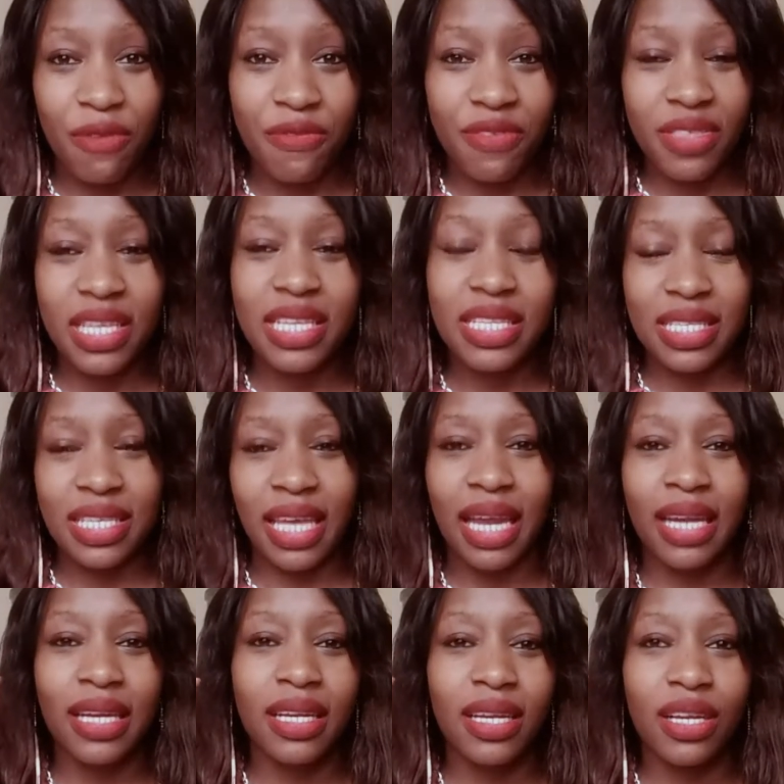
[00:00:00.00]
of things
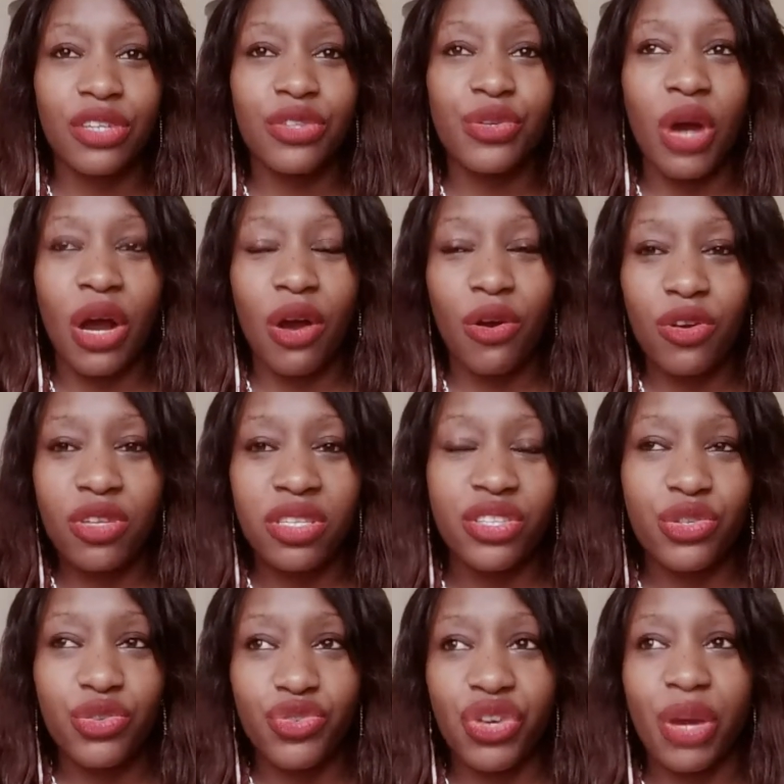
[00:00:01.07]
that are
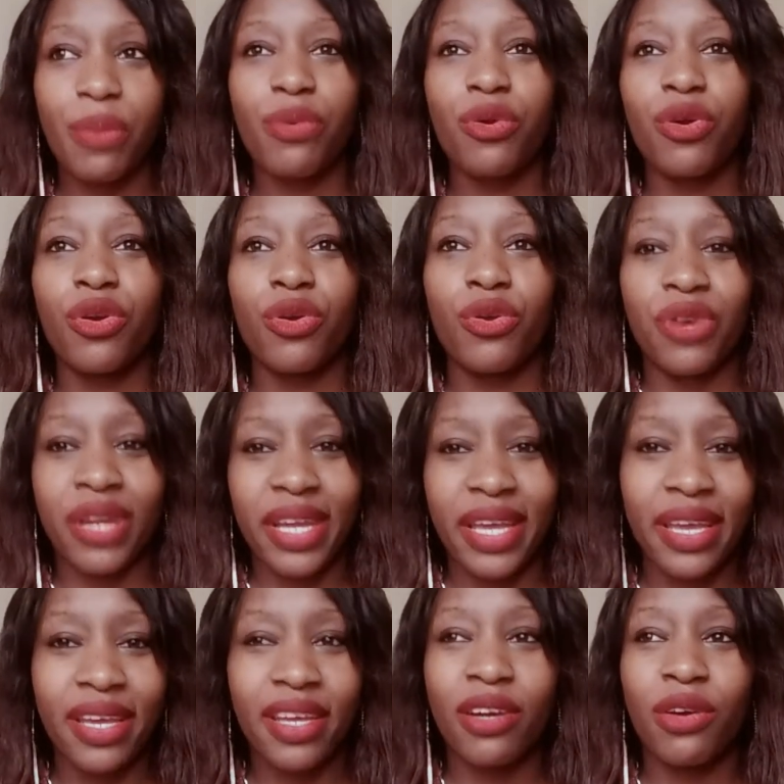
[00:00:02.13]
causing you trouble or
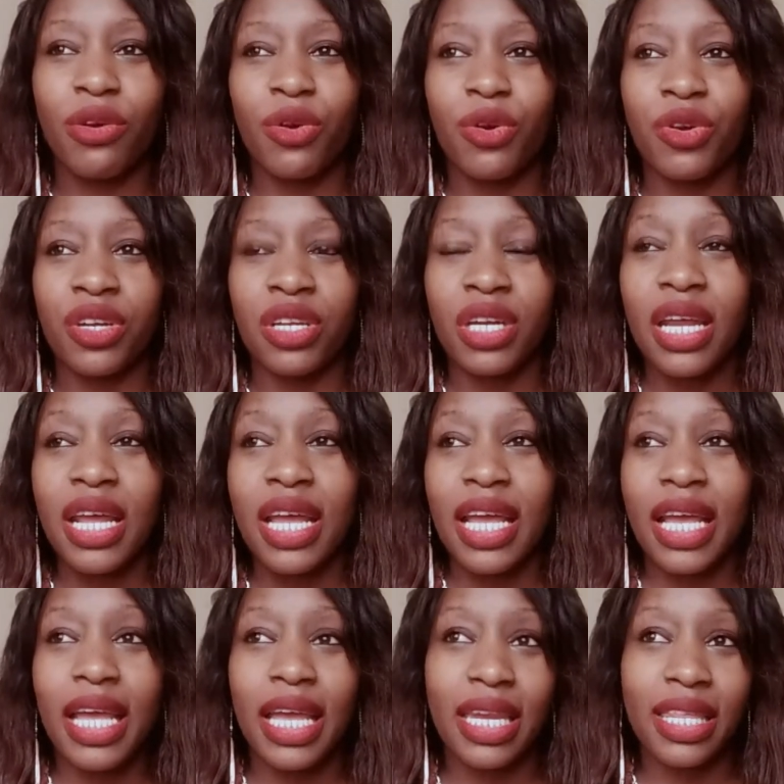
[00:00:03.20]
ache or
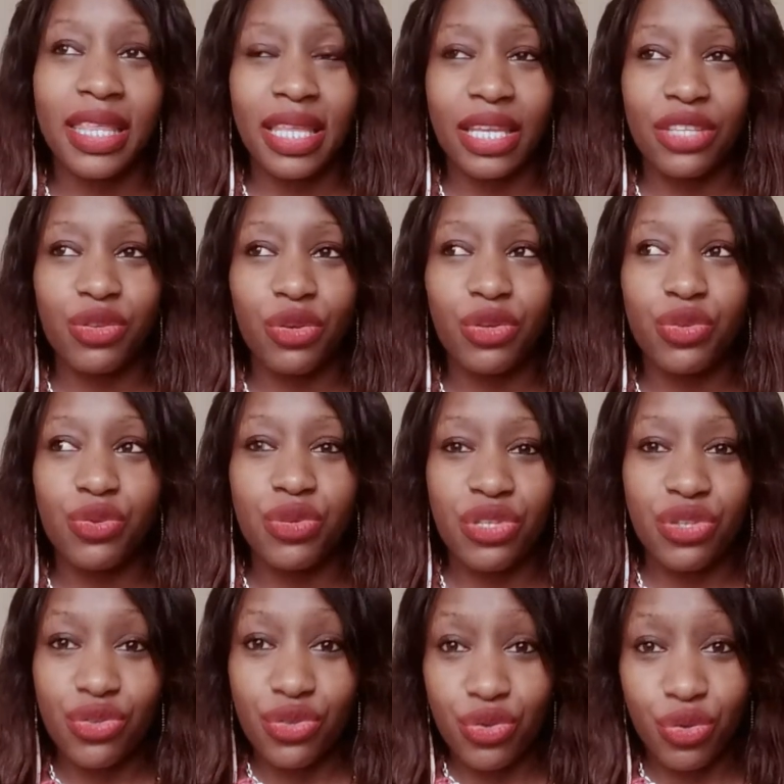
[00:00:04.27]
anything that's going to
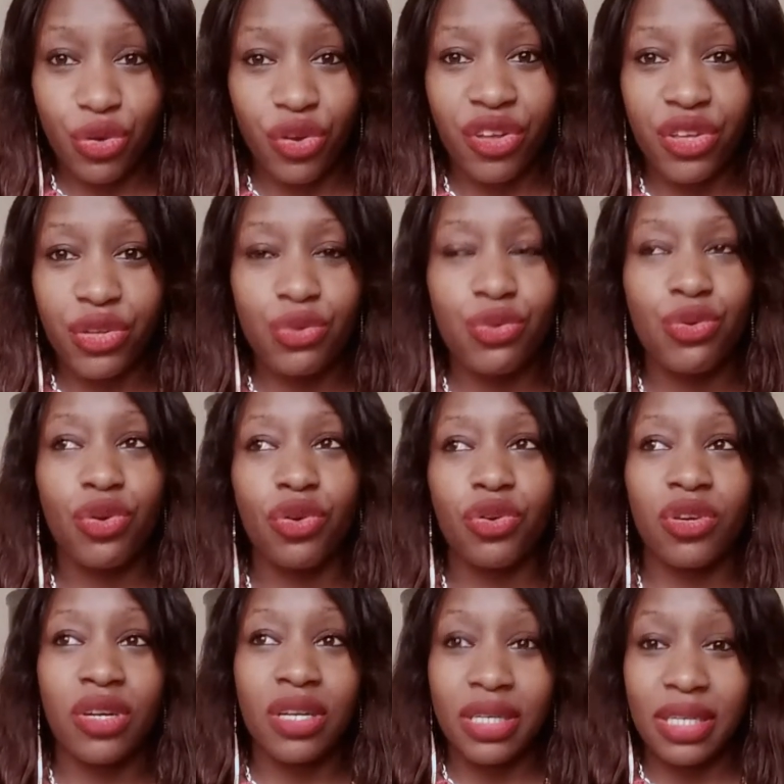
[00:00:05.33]
destroy you
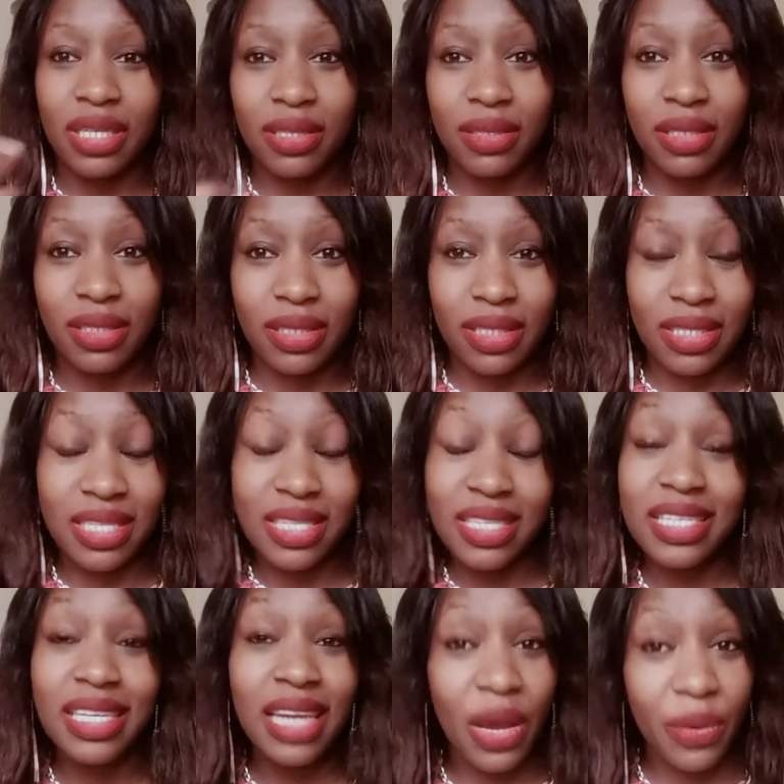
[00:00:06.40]
or
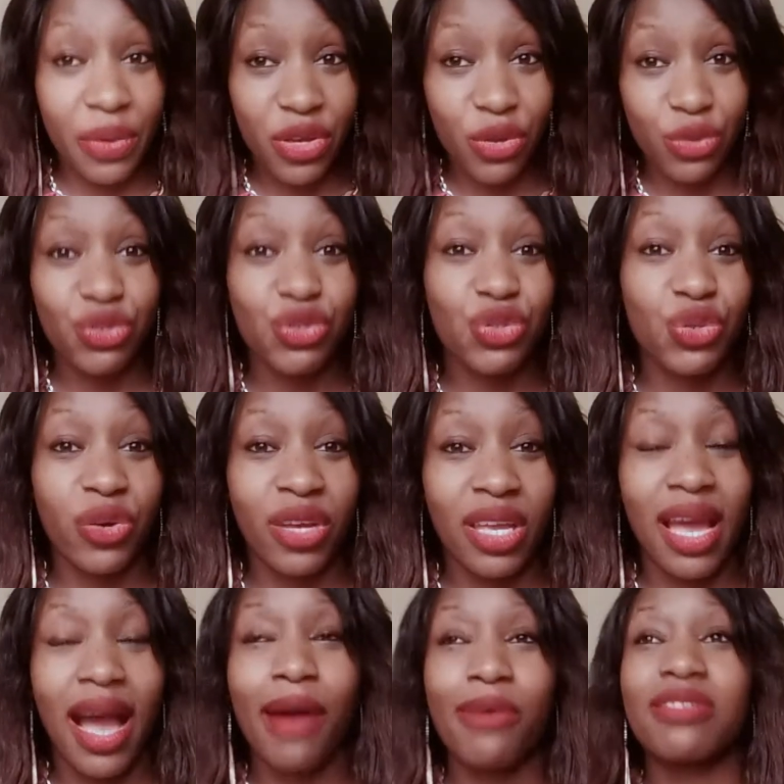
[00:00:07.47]
steal away your joy.
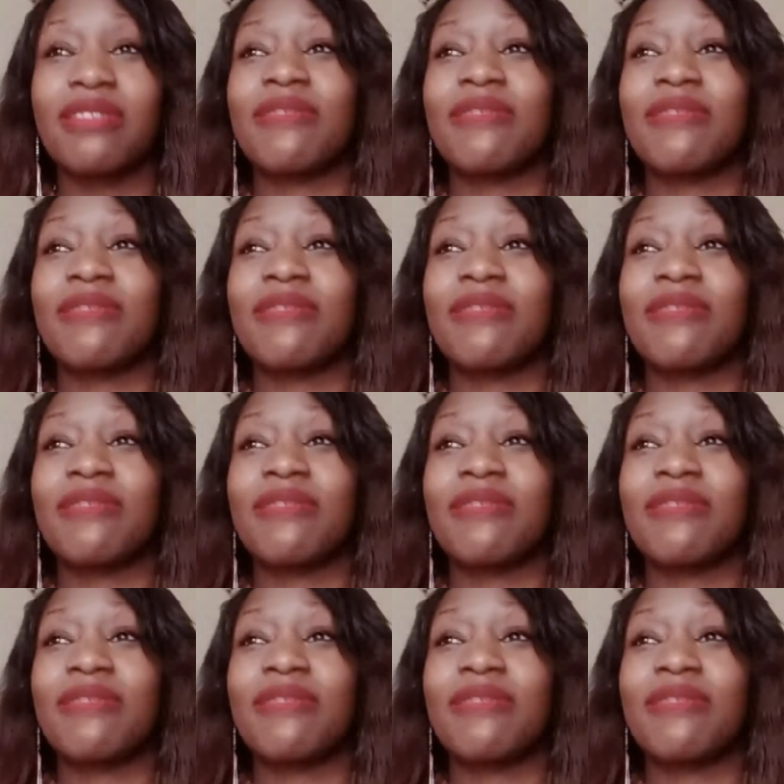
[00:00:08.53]
I